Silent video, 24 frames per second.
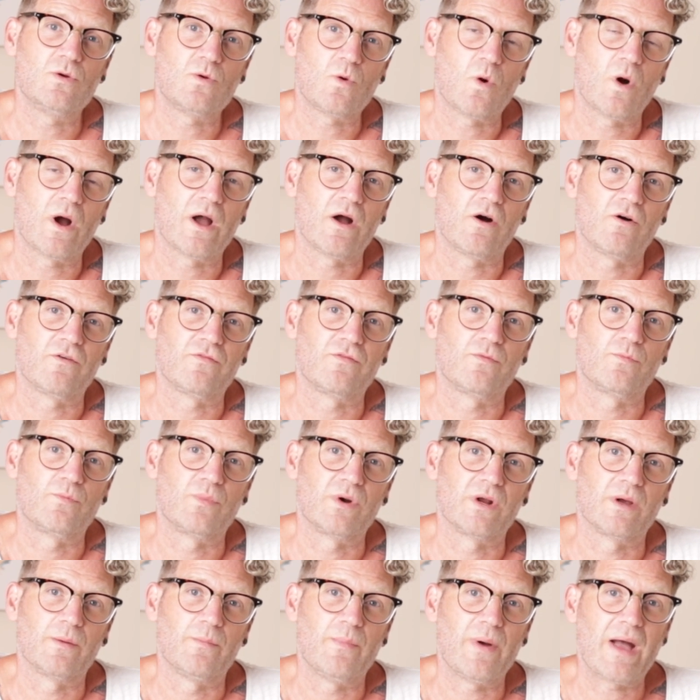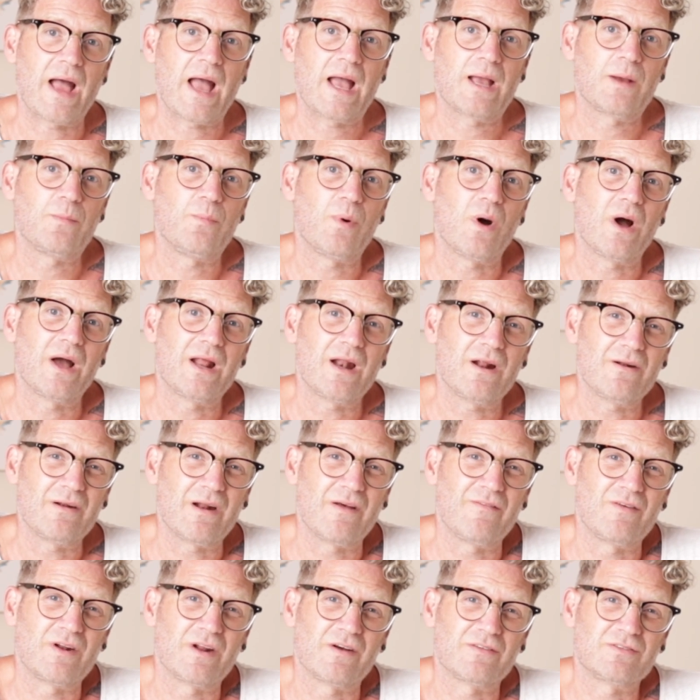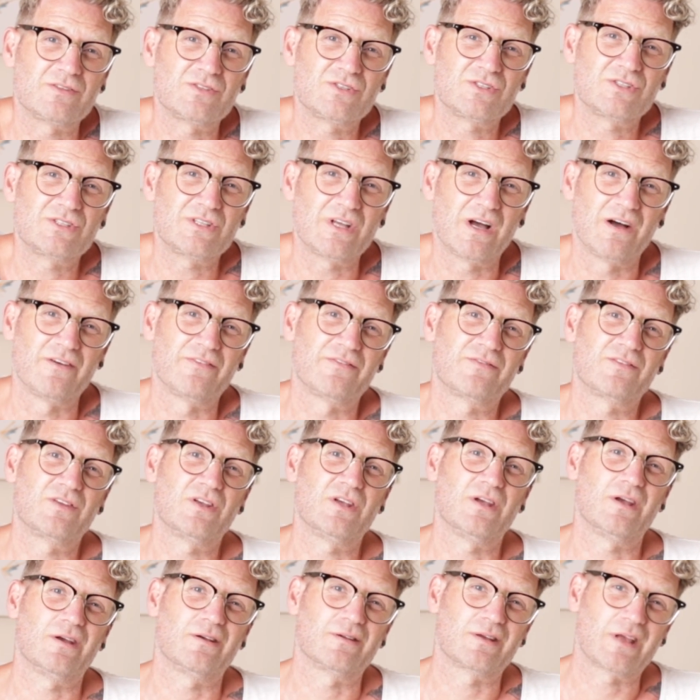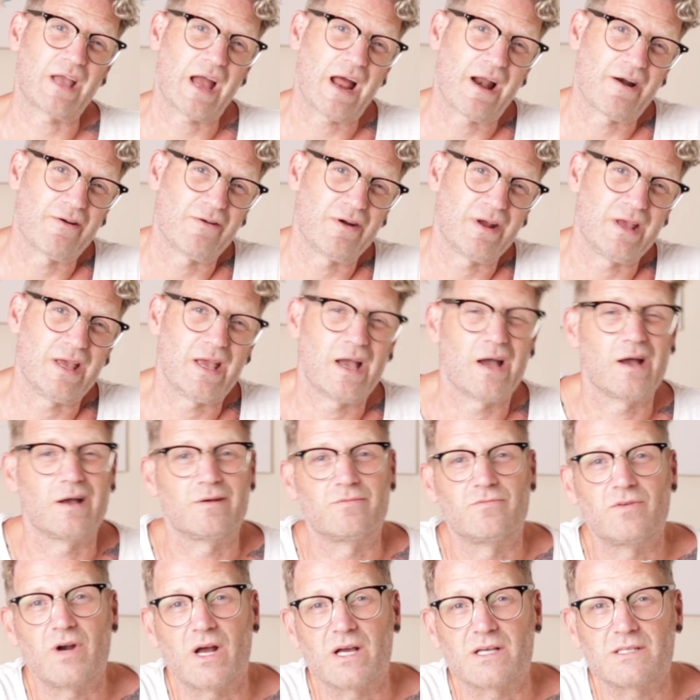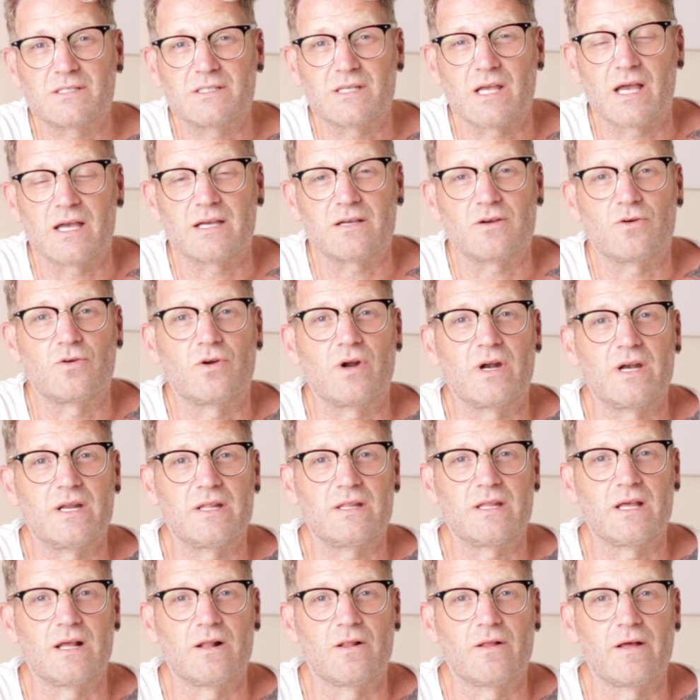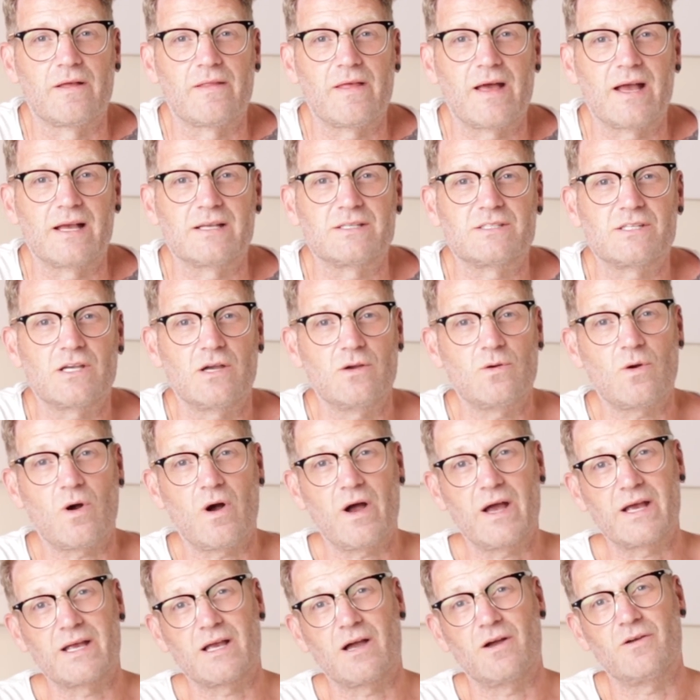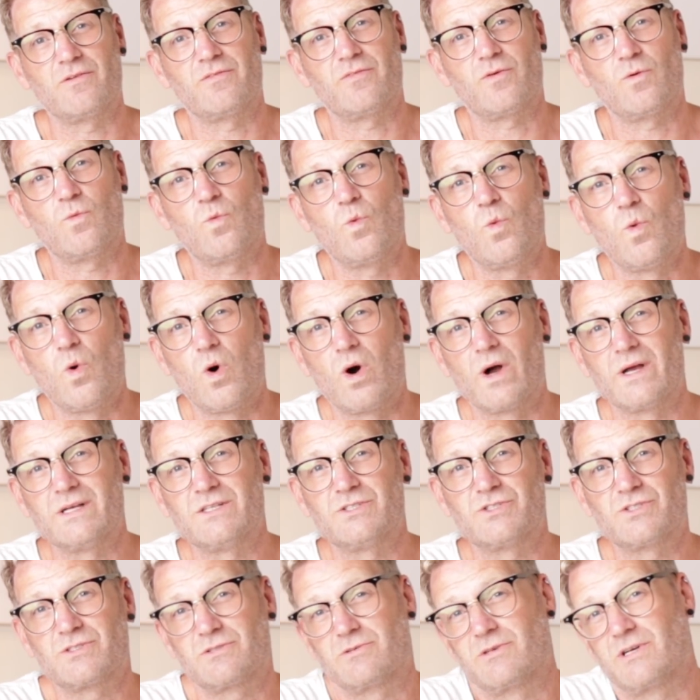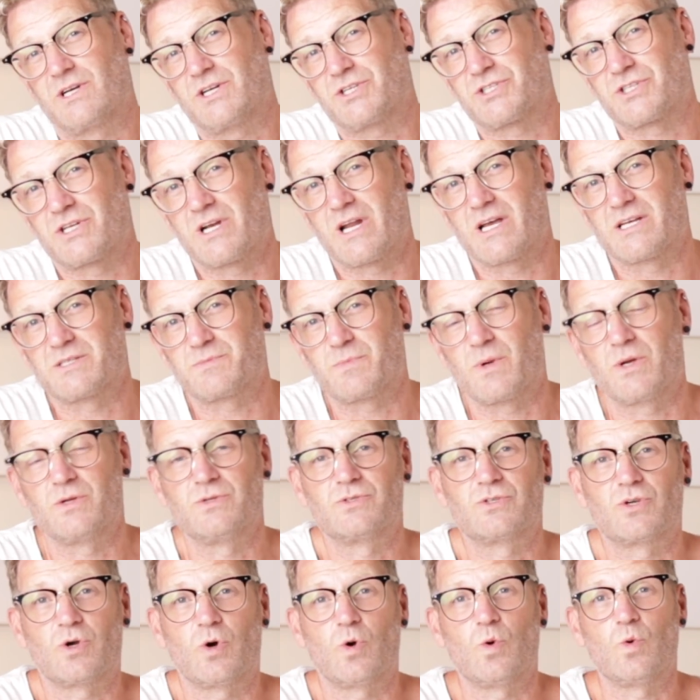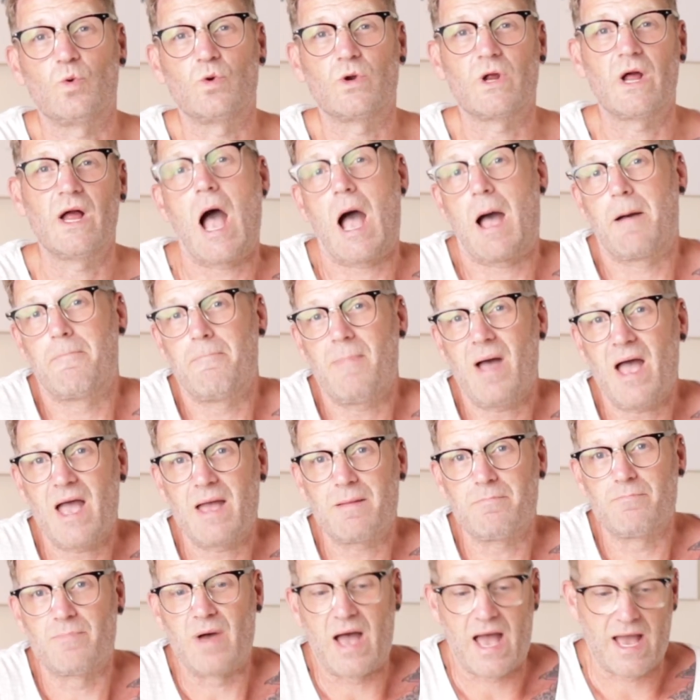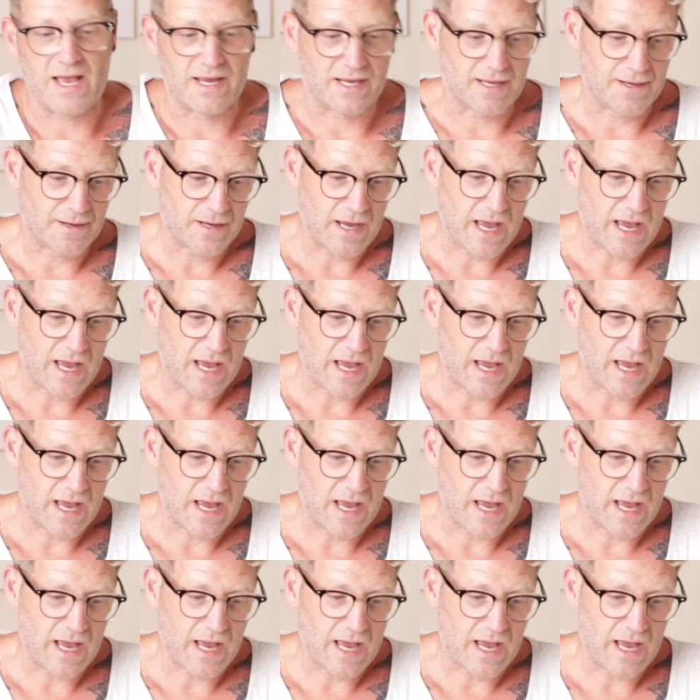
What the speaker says: quite often bring a bag, but I don't have enough stuff to carry a rucksack or anything like that. So I go for what is traditionally, I suppose, called a man bag.